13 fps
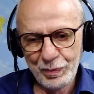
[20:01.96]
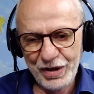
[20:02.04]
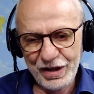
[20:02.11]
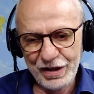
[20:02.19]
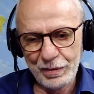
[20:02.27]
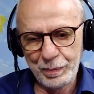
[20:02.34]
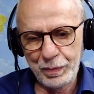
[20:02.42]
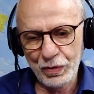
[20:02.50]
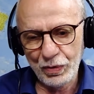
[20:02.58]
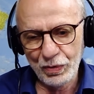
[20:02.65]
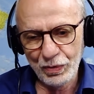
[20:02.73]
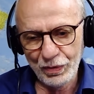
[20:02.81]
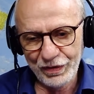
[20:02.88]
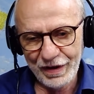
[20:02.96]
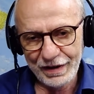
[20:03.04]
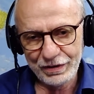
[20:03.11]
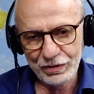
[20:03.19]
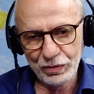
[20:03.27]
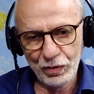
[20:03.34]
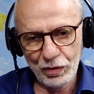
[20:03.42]
being pro
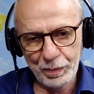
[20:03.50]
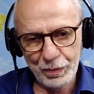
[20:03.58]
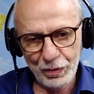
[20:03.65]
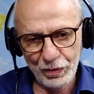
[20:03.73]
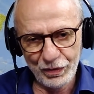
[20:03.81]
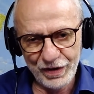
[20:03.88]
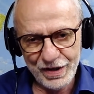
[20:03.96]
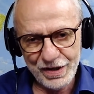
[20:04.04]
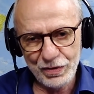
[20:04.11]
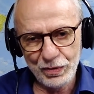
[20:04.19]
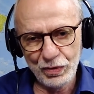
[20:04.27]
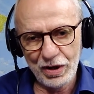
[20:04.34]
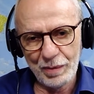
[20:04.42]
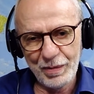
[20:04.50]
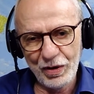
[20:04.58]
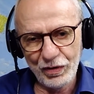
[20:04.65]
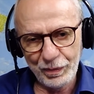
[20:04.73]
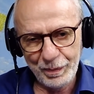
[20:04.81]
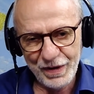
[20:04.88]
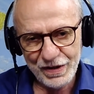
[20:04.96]
that or pro this, or a
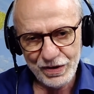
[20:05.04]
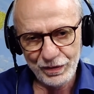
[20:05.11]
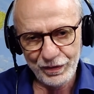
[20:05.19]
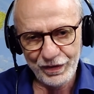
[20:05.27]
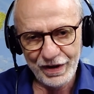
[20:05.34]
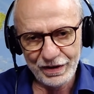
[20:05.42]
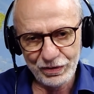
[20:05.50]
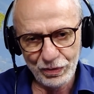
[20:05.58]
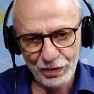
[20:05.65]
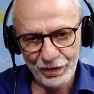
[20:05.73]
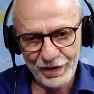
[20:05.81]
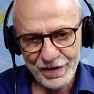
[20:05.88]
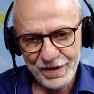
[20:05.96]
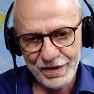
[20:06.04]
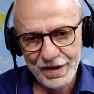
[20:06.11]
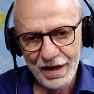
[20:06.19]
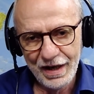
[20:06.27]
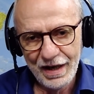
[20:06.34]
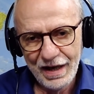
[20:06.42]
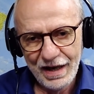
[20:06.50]
mouthpiece of that or this,
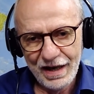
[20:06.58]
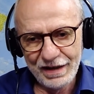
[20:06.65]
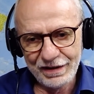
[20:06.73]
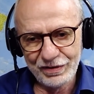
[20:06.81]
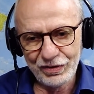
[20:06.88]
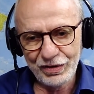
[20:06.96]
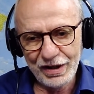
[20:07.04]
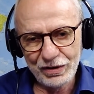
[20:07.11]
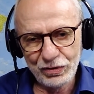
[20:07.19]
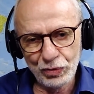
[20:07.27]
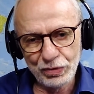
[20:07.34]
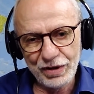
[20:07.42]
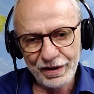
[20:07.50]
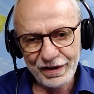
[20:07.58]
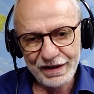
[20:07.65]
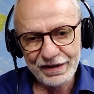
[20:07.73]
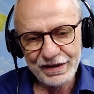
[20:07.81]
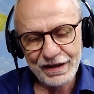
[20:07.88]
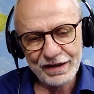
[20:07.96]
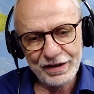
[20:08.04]
and trying to
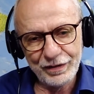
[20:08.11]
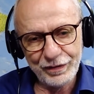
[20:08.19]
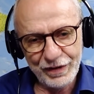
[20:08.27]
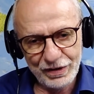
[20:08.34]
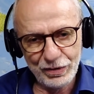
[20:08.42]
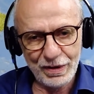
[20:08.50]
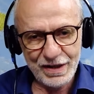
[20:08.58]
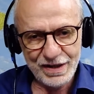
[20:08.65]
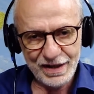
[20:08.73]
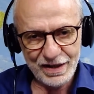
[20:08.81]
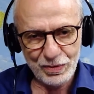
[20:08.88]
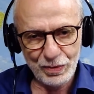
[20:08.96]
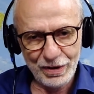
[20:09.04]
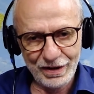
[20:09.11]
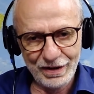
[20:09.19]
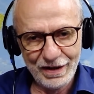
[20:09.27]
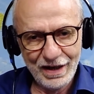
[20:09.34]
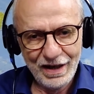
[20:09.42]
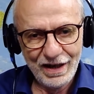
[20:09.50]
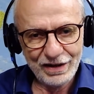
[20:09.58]
target individuals as well,
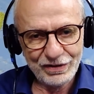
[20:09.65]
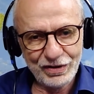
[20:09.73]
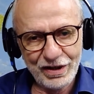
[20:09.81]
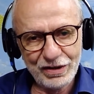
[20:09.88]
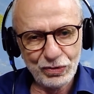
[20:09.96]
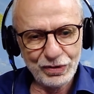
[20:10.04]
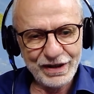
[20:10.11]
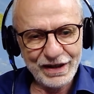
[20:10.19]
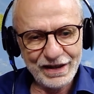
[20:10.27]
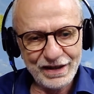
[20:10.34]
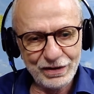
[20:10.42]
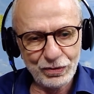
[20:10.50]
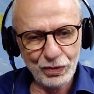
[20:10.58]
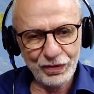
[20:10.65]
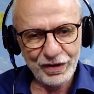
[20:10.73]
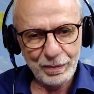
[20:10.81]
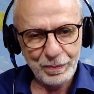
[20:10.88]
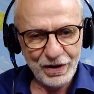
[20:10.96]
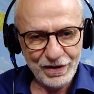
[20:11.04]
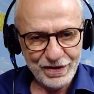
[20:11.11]
and try to dig into their
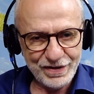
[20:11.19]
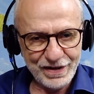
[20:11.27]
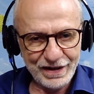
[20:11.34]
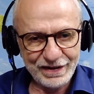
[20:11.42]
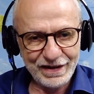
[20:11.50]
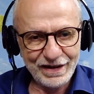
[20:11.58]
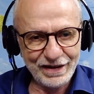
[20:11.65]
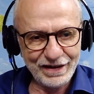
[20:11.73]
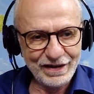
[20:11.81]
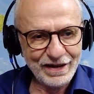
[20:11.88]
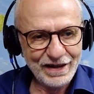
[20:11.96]
past and he'll